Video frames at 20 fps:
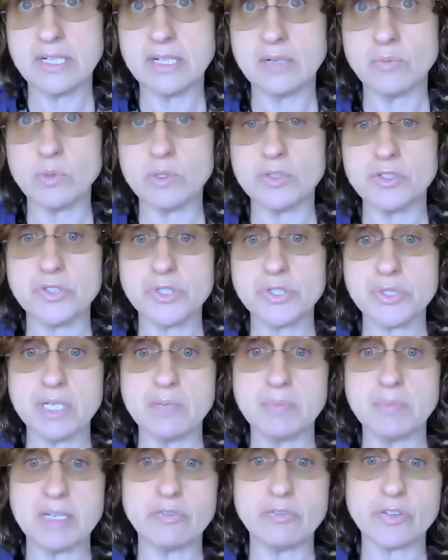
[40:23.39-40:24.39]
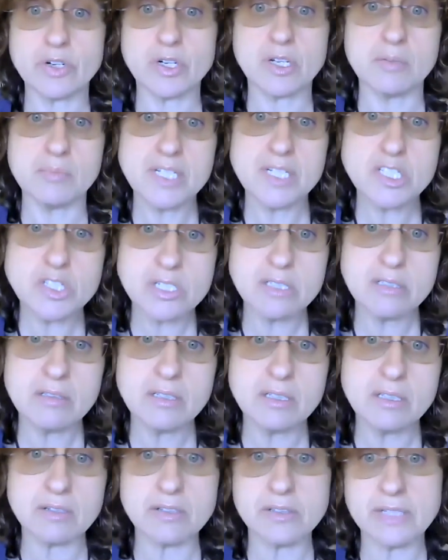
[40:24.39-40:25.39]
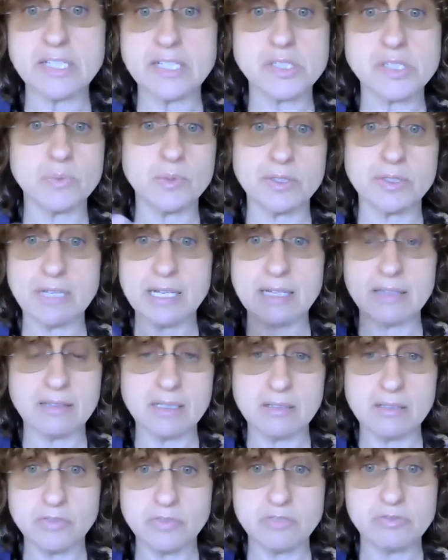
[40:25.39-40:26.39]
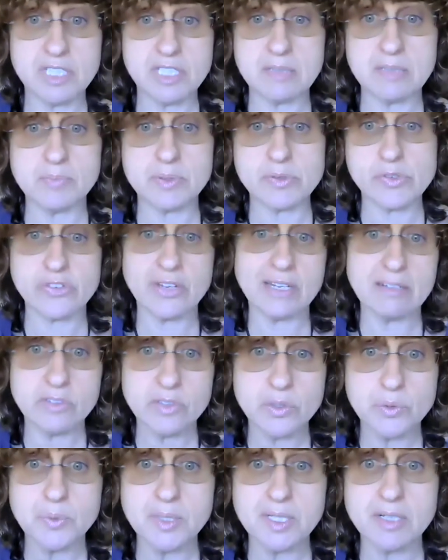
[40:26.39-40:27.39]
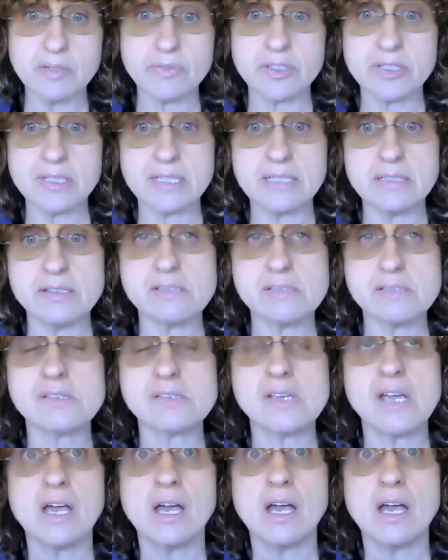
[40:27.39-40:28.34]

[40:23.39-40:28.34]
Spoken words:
It will usually be for a commission. You know, the agent will take their 15% or whatever it is.